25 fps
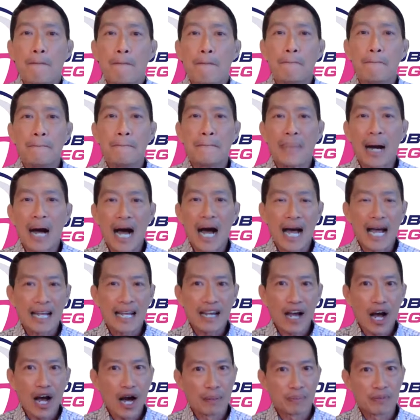
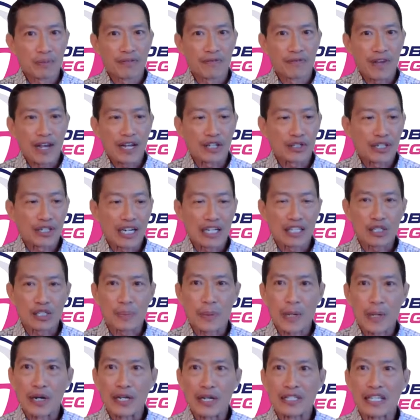my observation
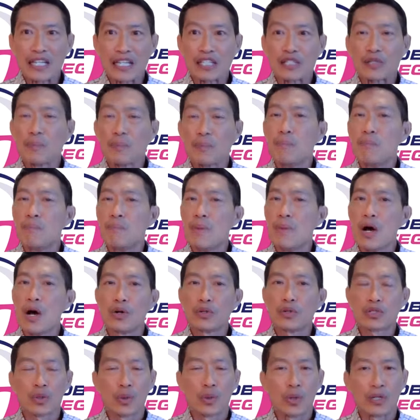experience is
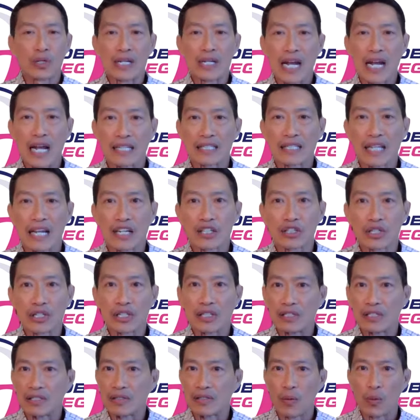most
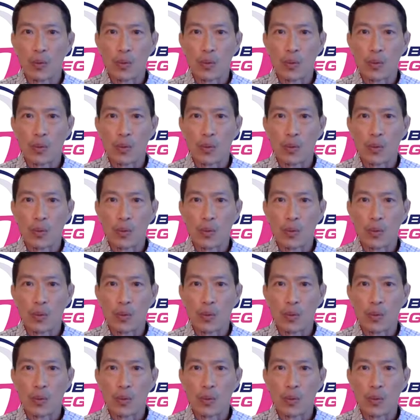organizations,